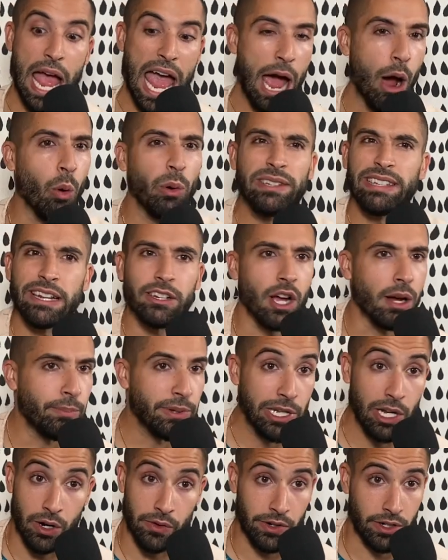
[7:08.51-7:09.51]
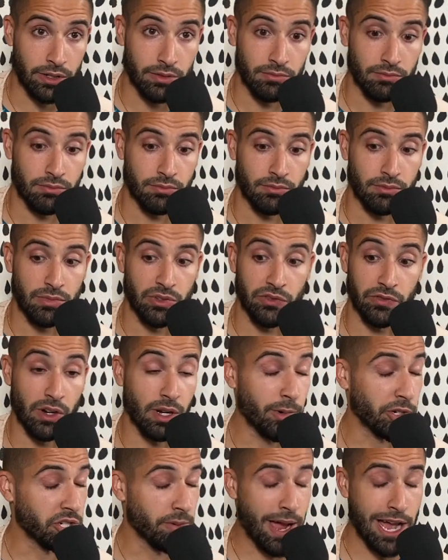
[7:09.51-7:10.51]
always had company over. It was very
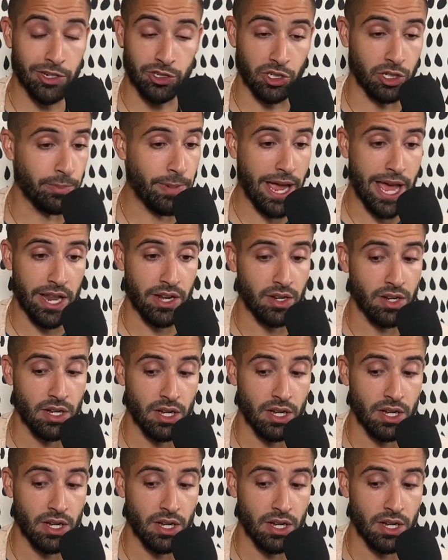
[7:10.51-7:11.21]
much a bachelor pad.